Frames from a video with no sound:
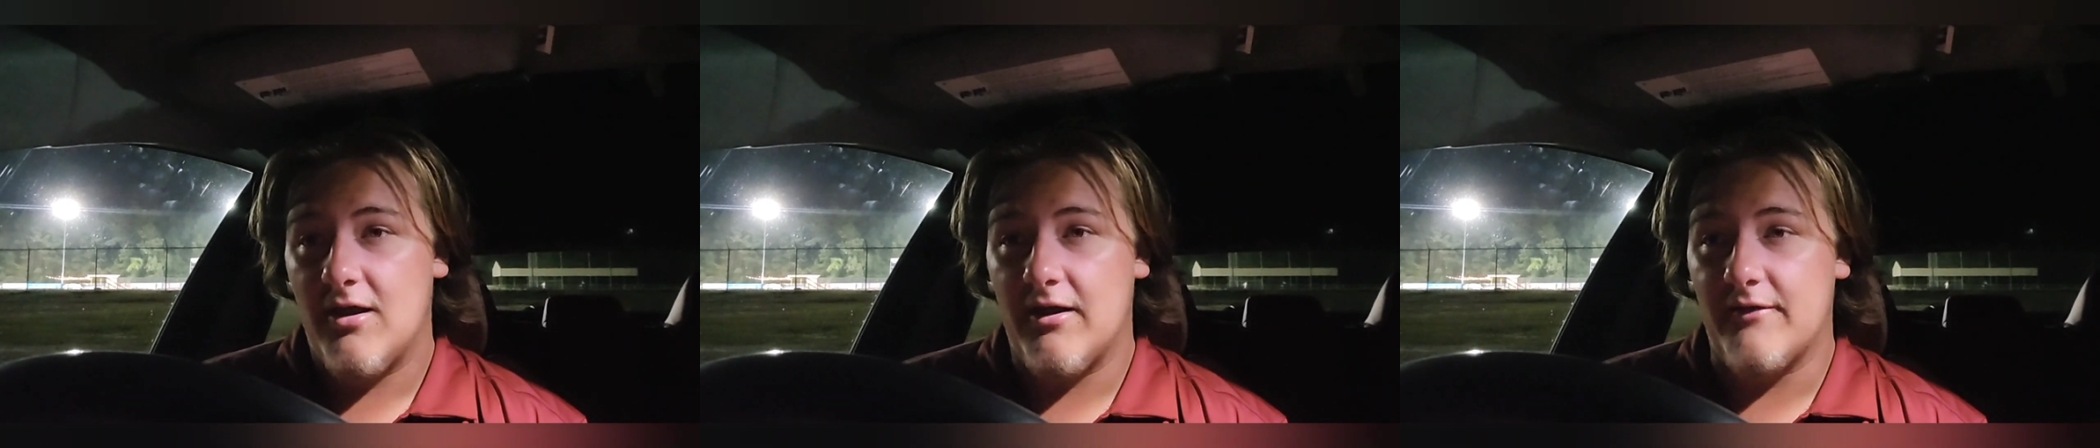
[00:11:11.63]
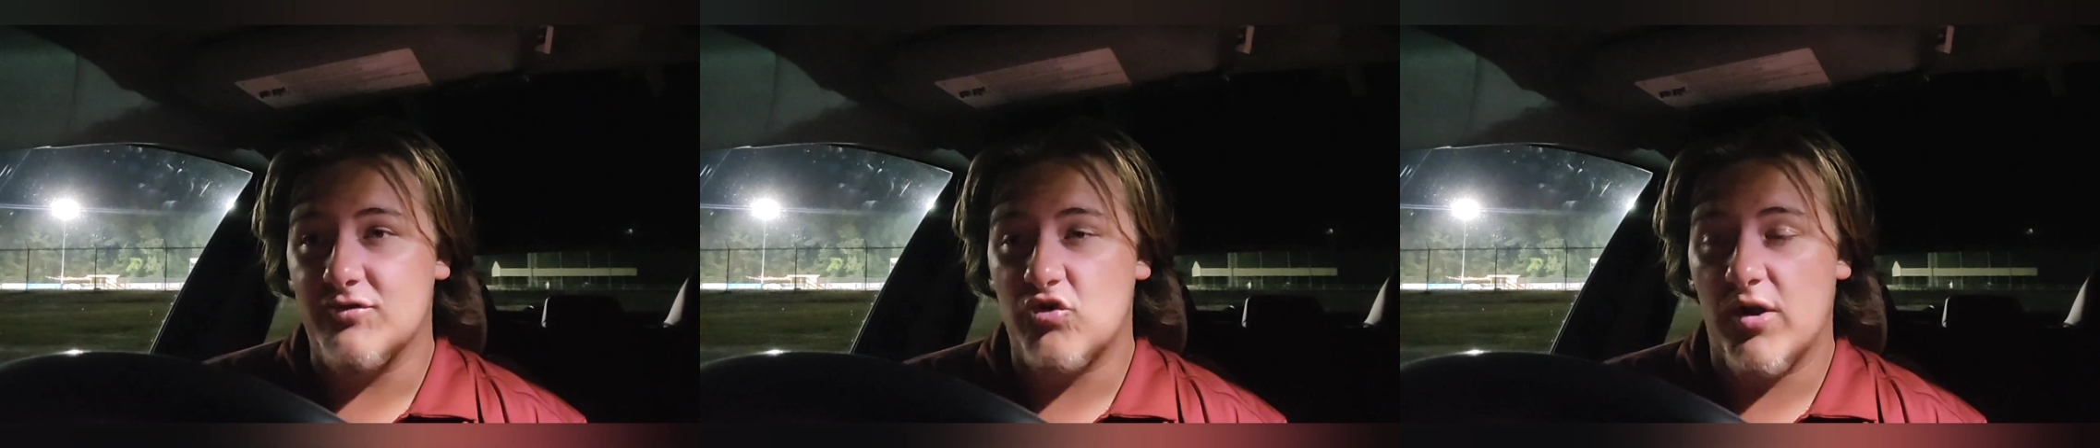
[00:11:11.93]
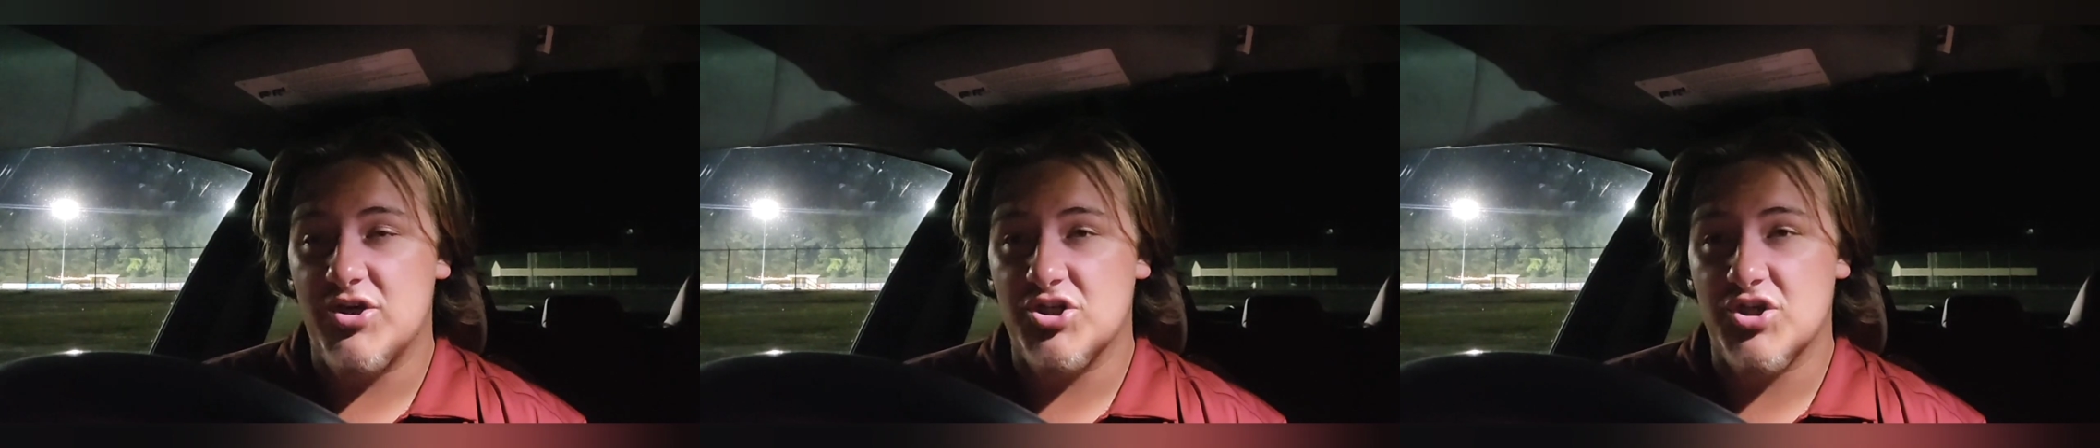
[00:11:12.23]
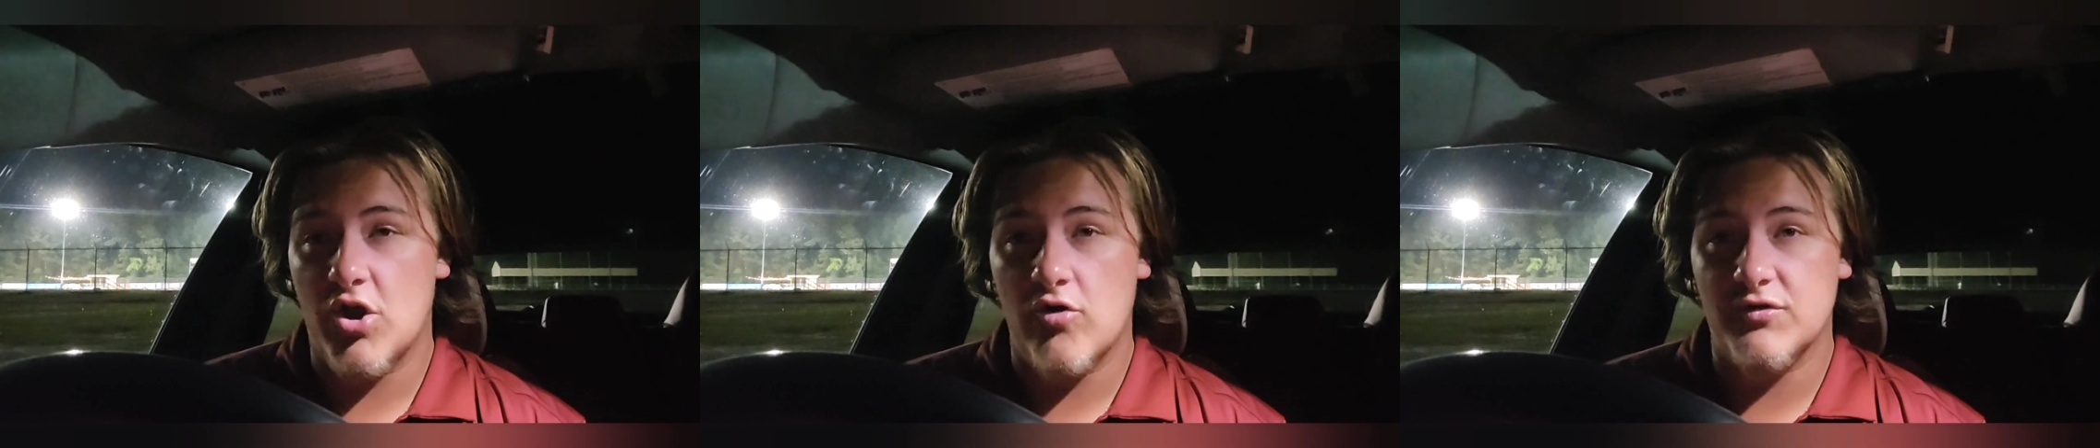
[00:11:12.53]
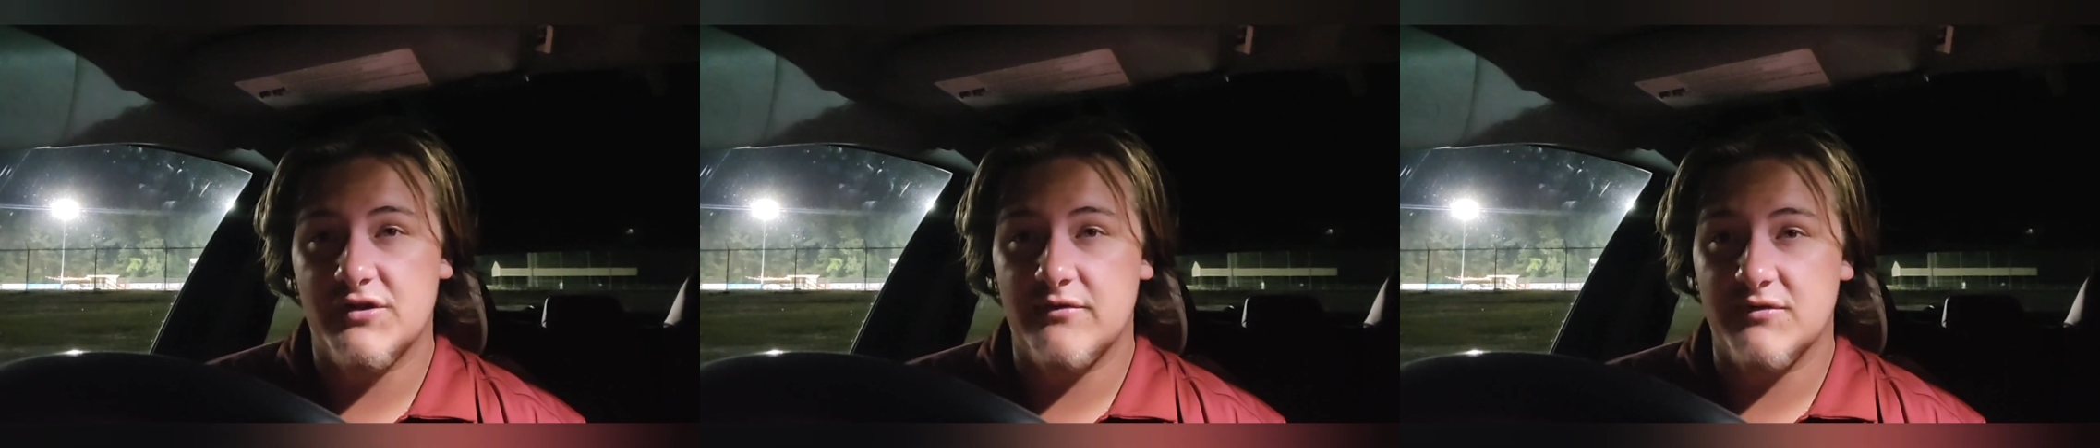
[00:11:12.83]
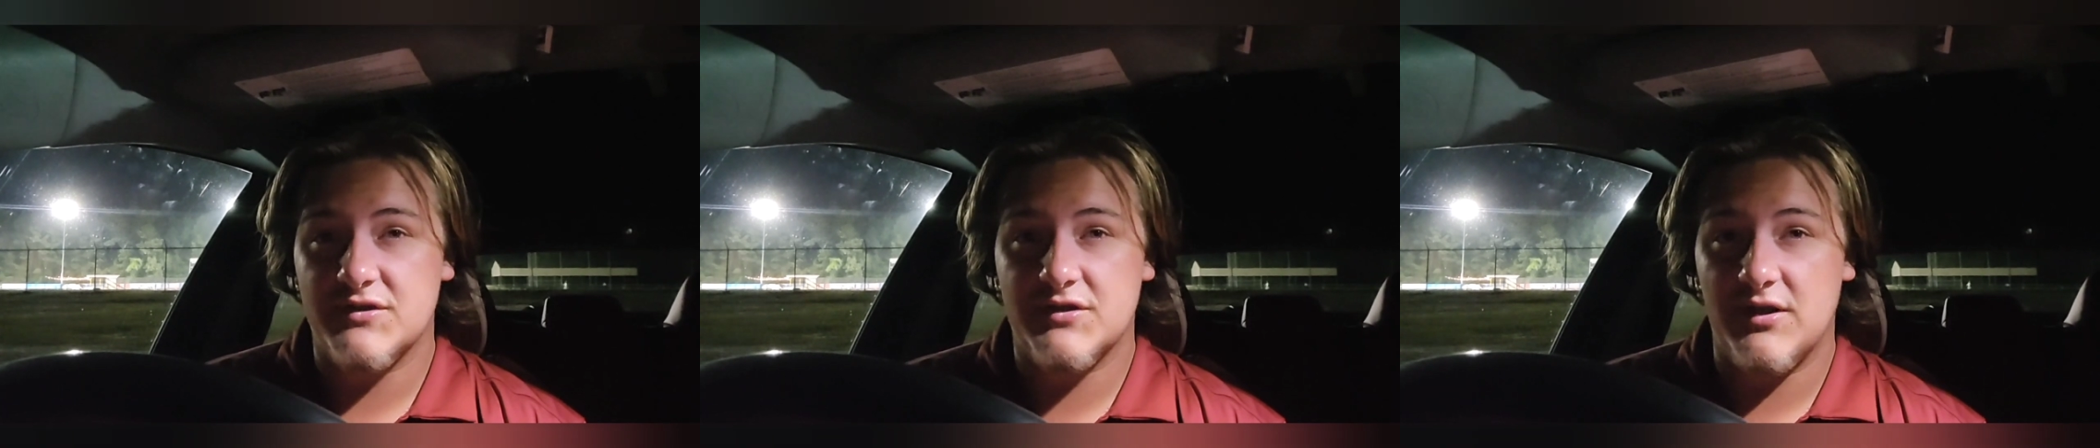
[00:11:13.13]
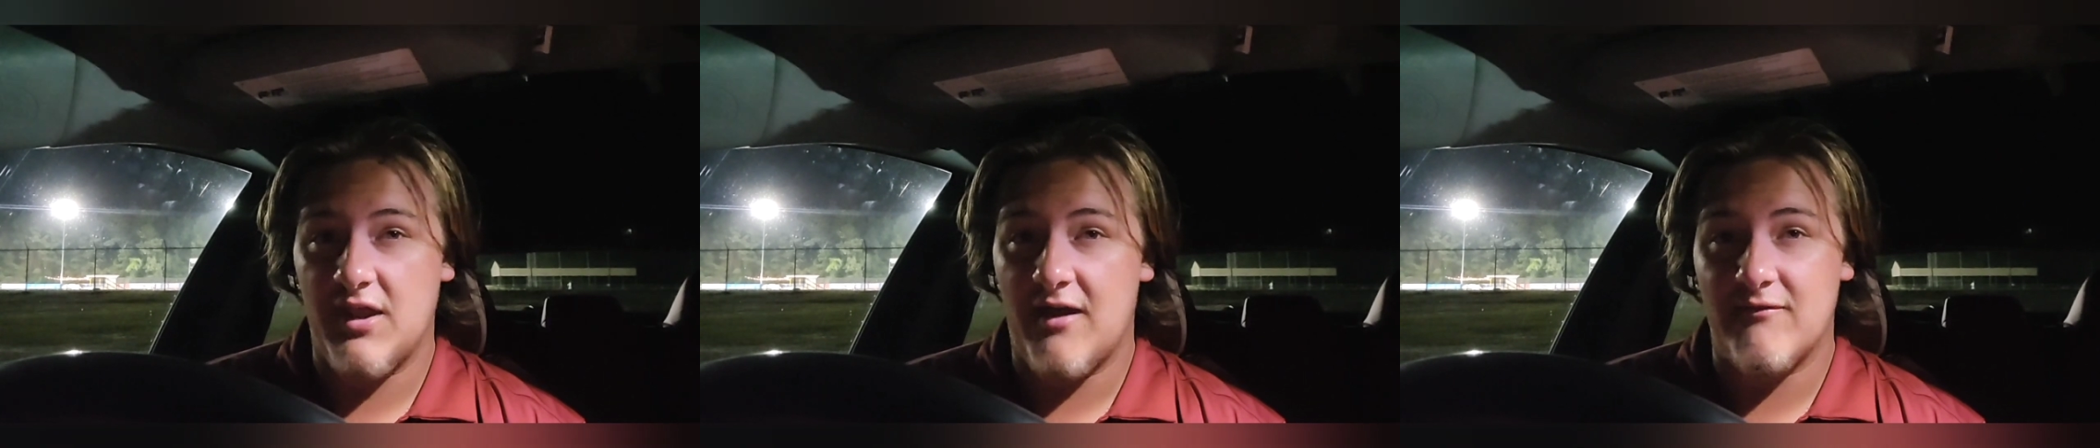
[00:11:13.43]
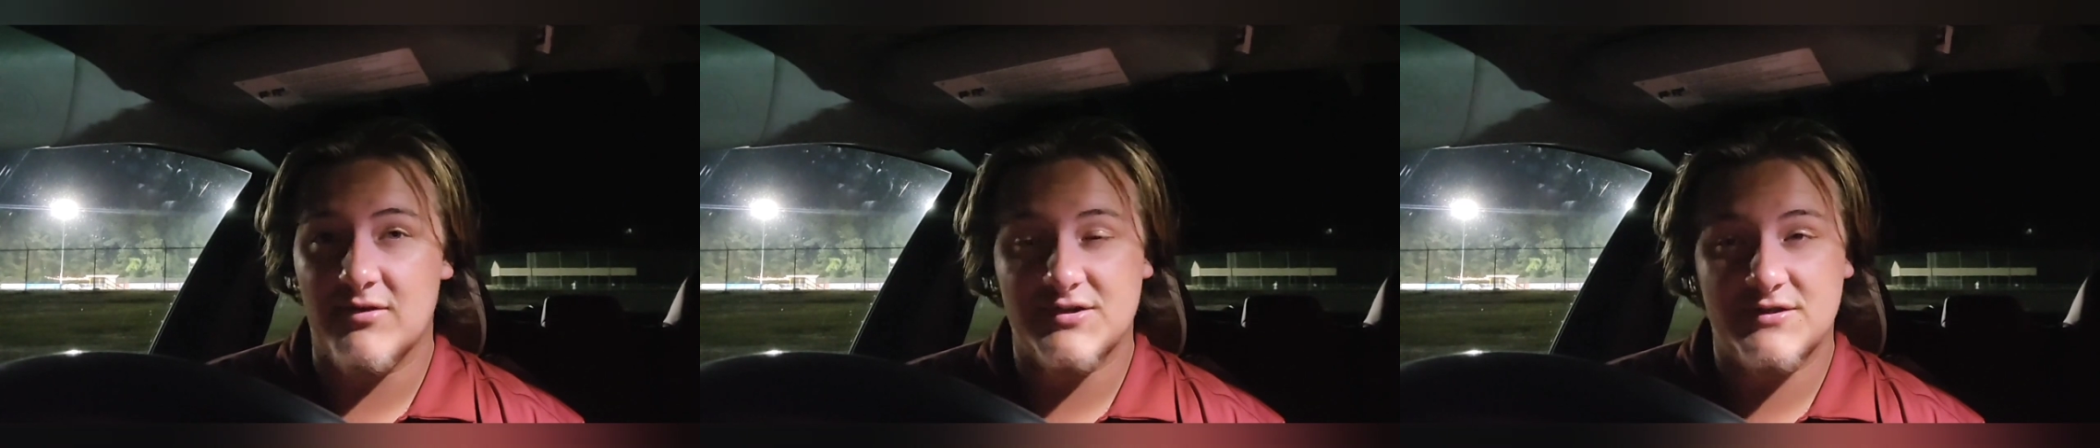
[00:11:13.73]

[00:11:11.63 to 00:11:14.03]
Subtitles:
He was a gracious host. He gave